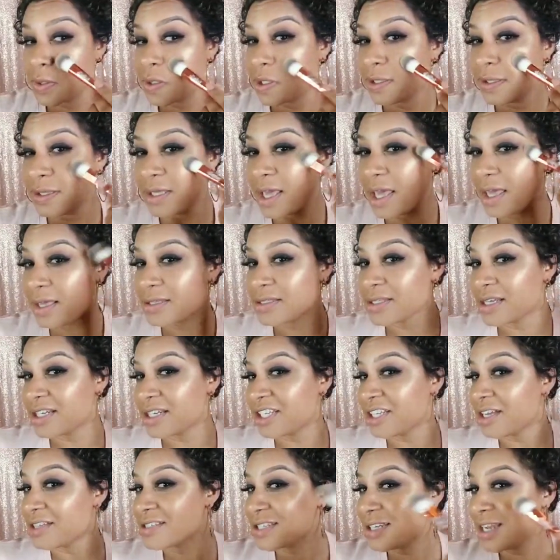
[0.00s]
Yes, honey.
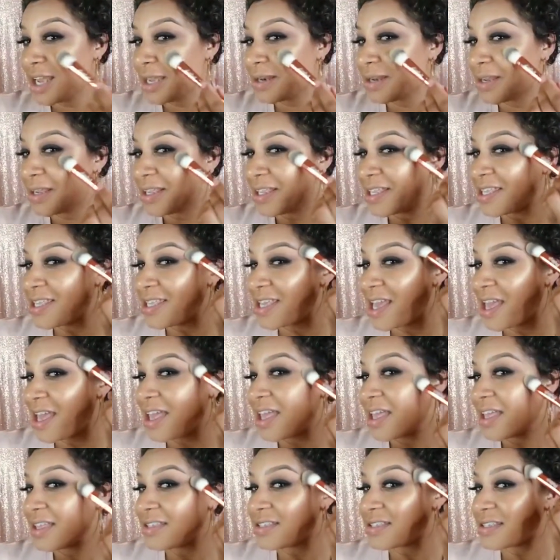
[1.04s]
Y'all see that?
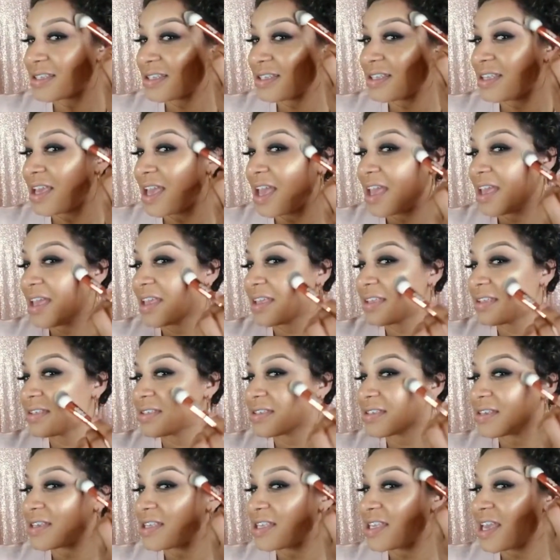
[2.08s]
Yes,
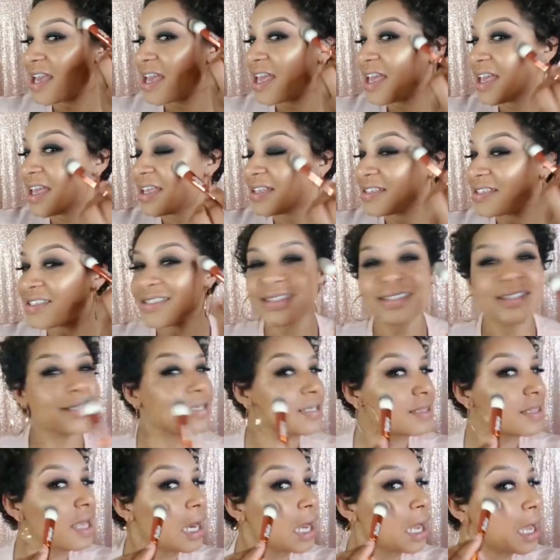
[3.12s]
yes, yes. Look
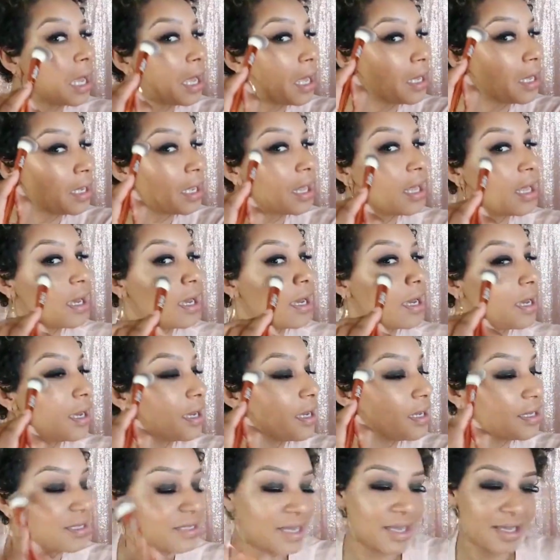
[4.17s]
at that
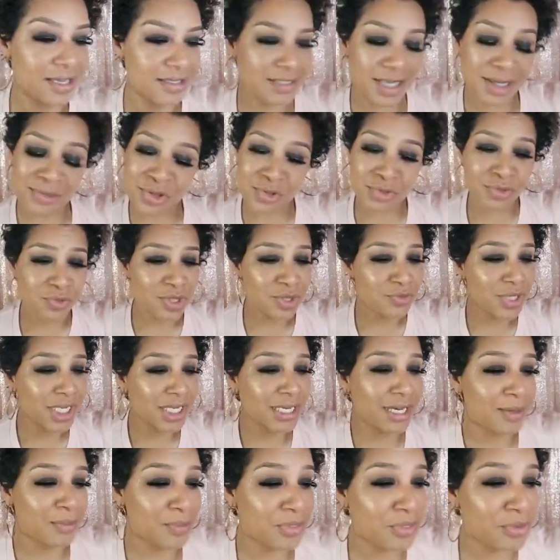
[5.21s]
highlight. Yes, come through, Riri,
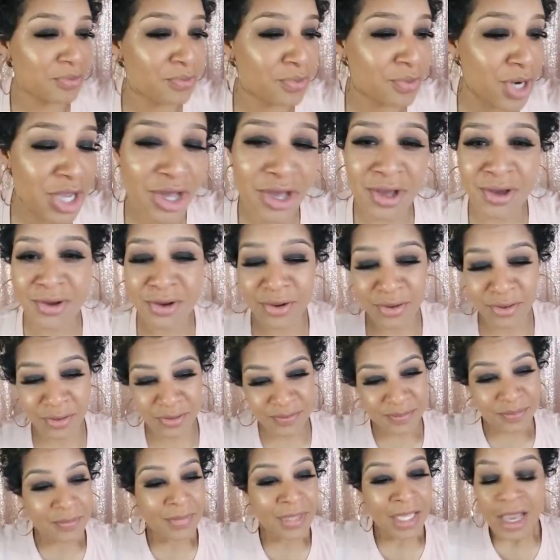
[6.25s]
come
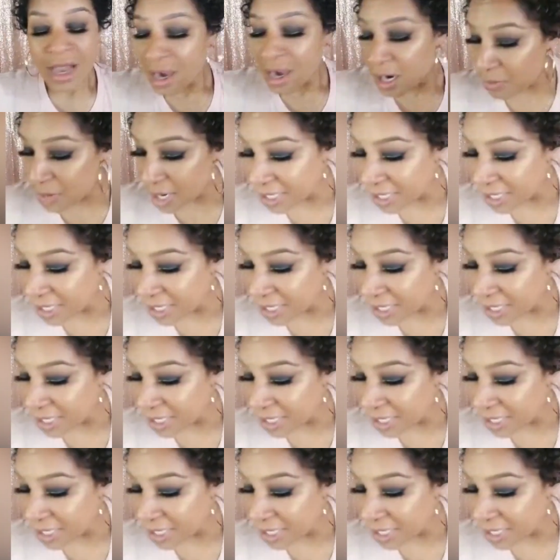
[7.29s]
through. All right,